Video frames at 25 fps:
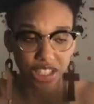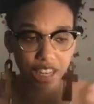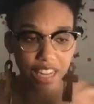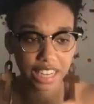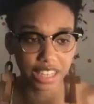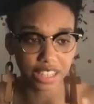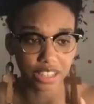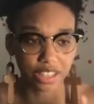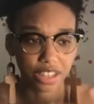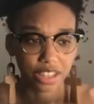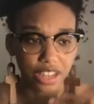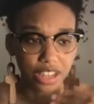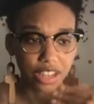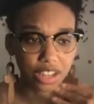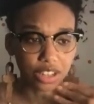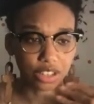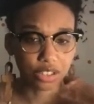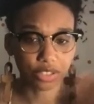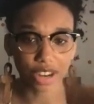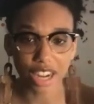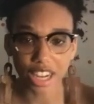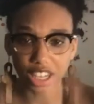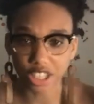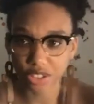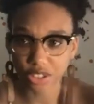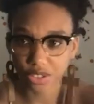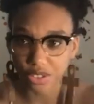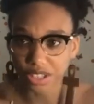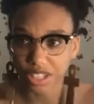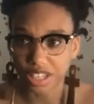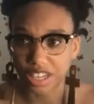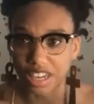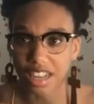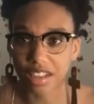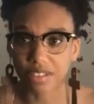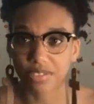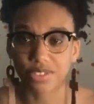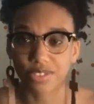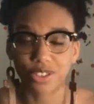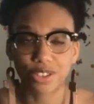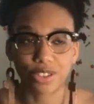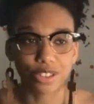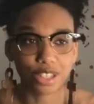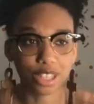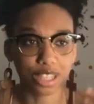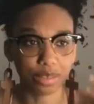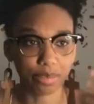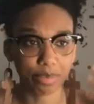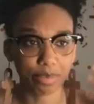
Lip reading: like graduate level and